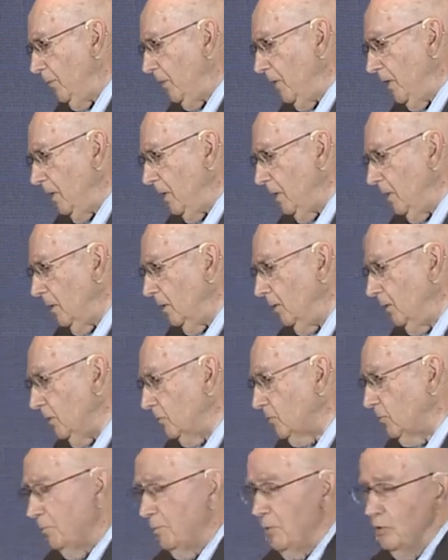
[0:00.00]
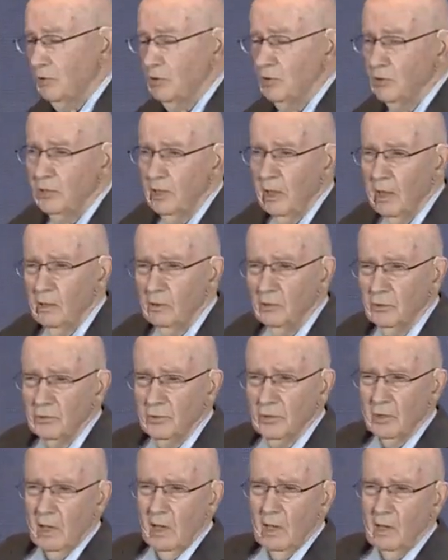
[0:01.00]
The distribution
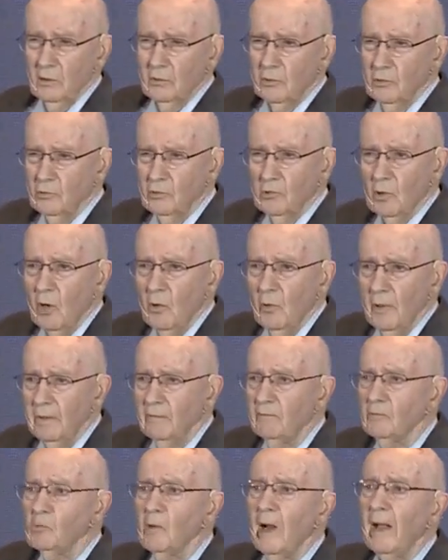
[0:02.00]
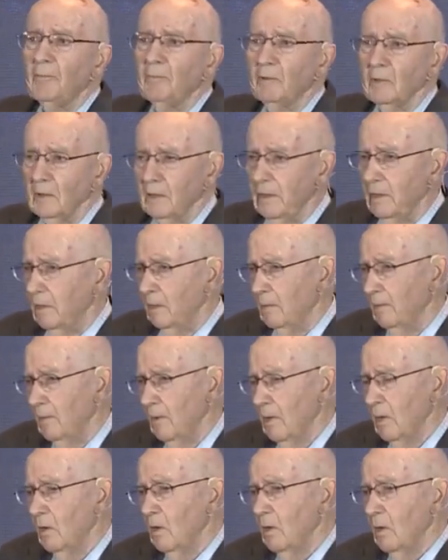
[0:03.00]
channels are growing rapidly.
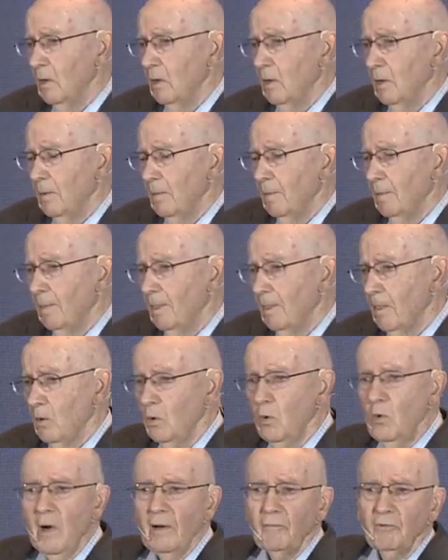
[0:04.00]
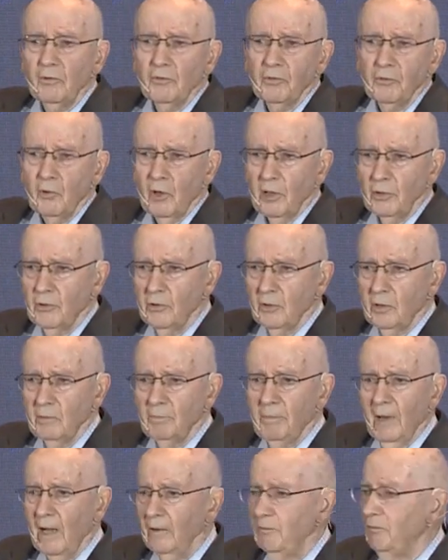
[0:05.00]
Whoever thought you
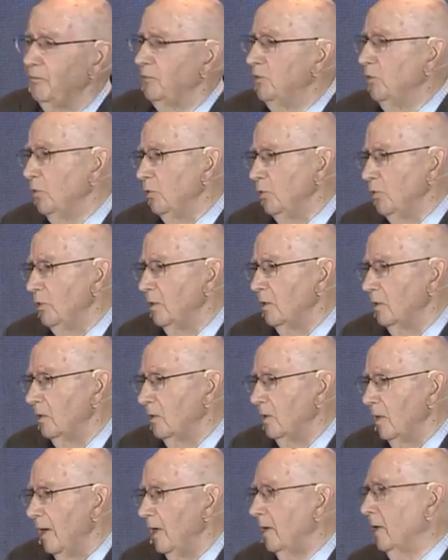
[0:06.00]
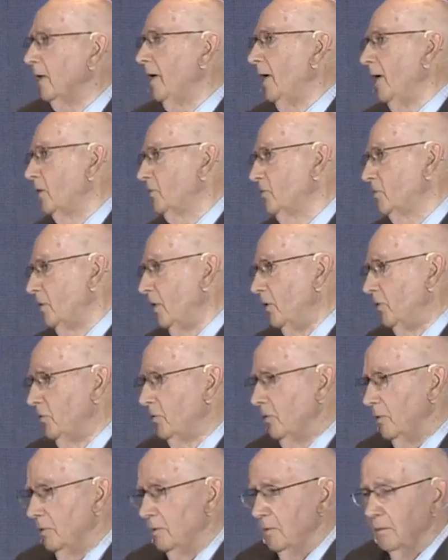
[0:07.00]
could buy food at a gas
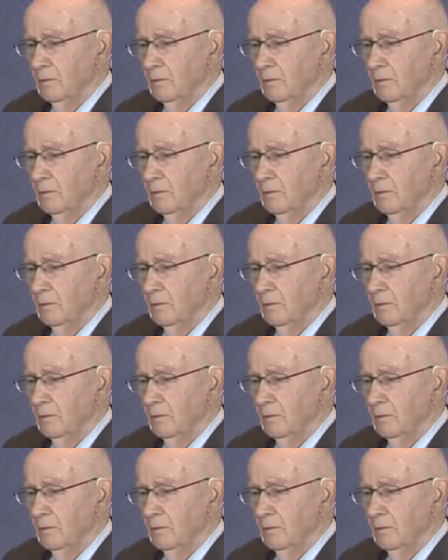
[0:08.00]
station?